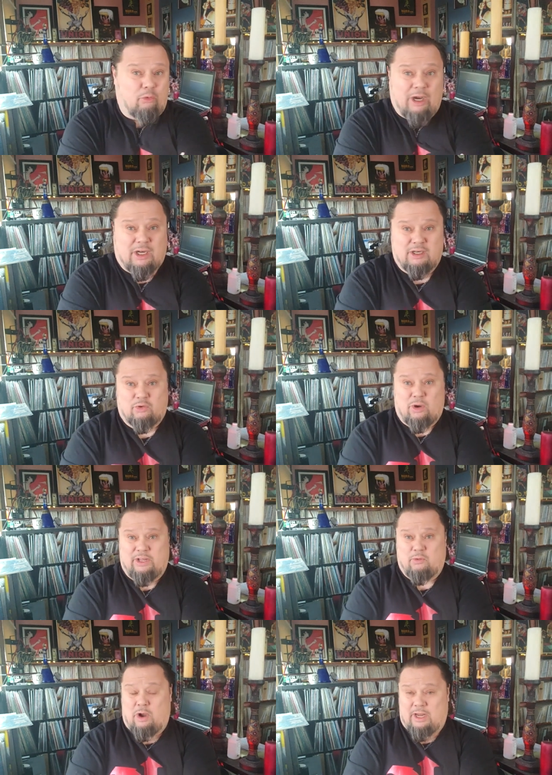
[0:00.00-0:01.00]
a record in
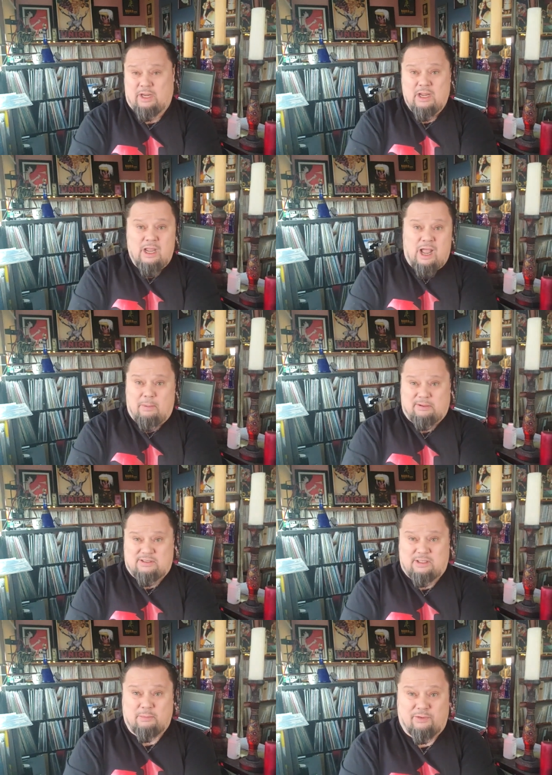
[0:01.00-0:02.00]
2020 about the
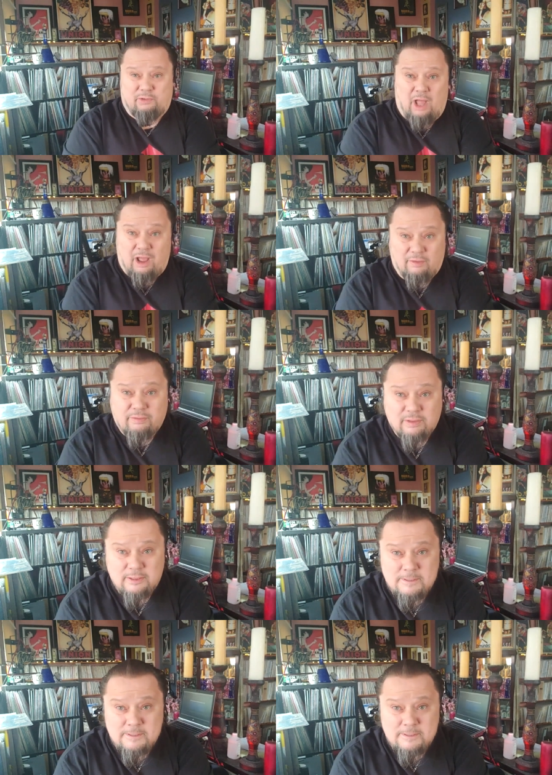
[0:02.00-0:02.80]
Summer of Love.